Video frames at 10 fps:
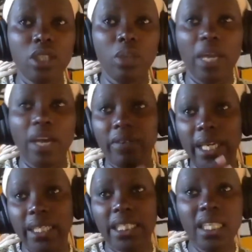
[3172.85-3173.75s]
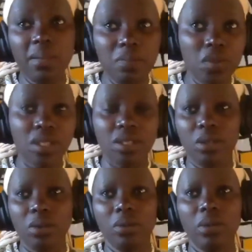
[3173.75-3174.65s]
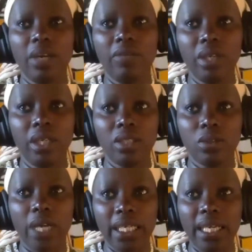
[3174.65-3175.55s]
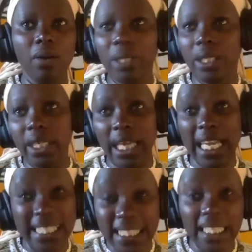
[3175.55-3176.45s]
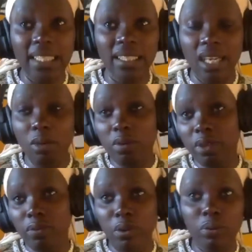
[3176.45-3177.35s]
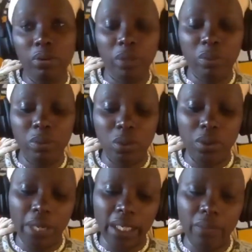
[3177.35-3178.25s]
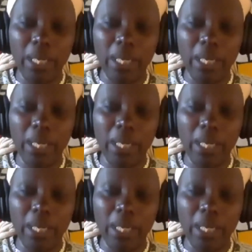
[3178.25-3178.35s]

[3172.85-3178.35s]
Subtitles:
So we have like teams, so right now we're going to exceed with what we're doing right now.